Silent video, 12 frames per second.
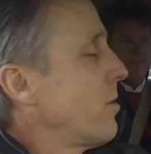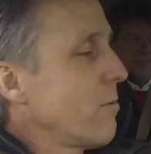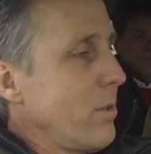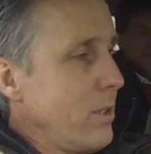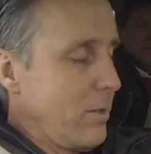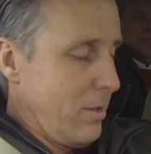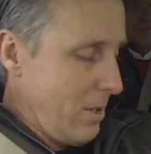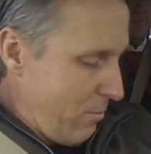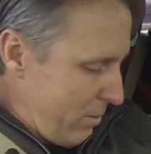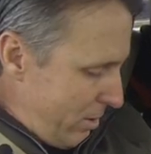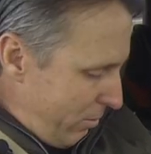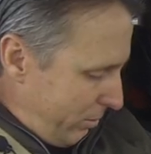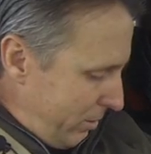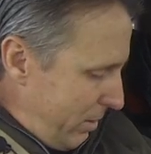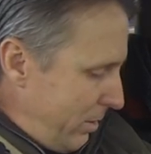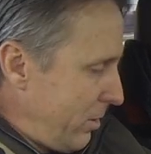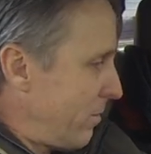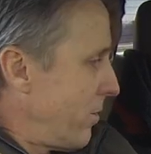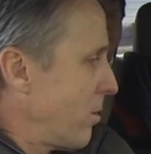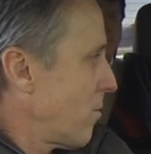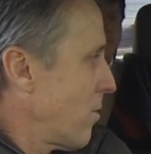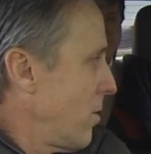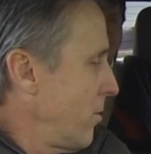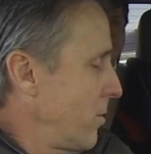the reason that we use the severe
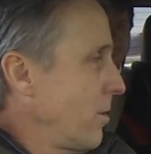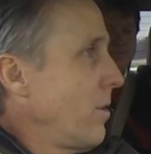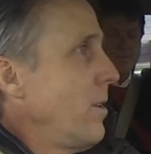roads.